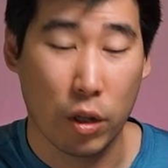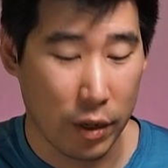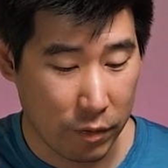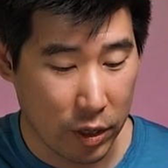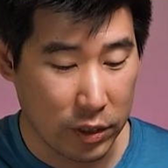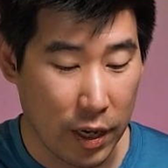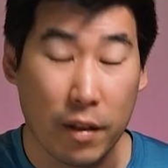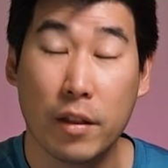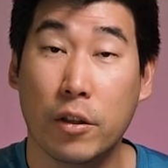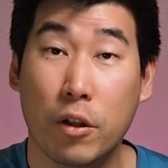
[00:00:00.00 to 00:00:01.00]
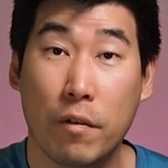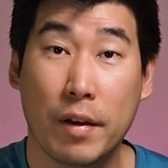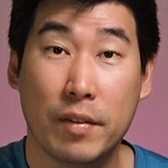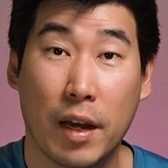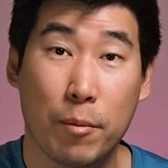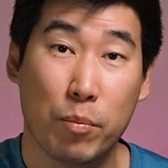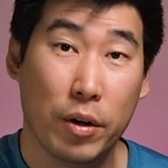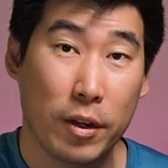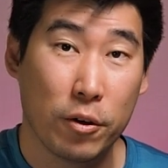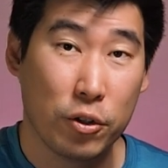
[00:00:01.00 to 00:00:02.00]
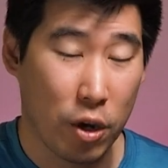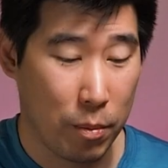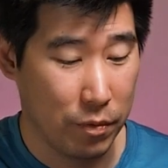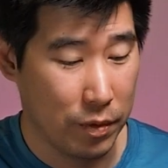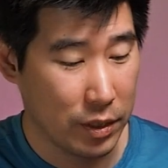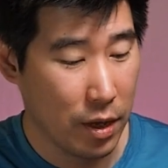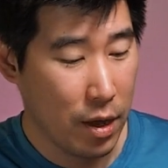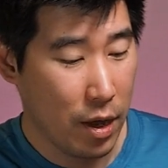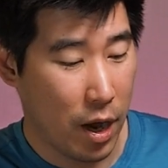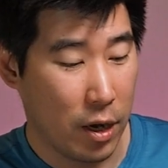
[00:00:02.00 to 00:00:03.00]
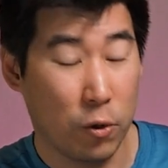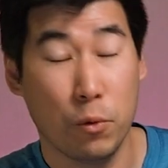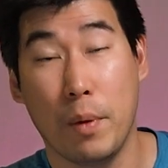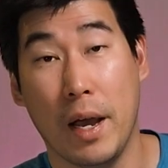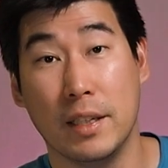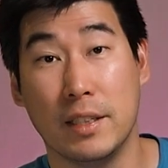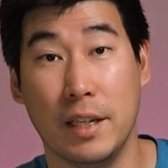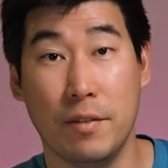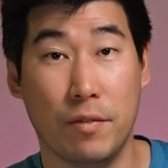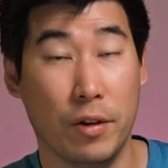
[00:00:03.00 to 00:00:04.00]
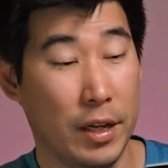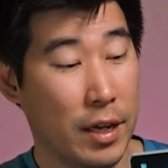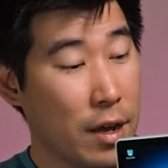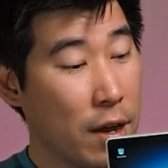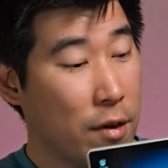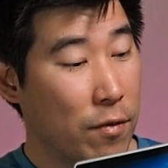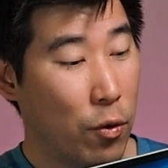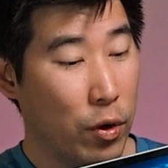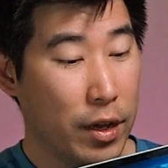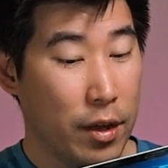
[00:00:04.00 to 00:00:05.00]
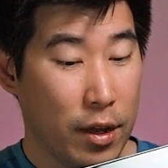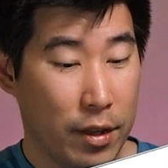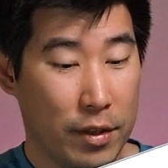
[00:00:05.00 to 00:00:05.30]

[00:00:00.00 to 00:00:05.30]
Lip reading: quality, I've got to say Lenovo have done a pretty good job on this IdeaPad C340.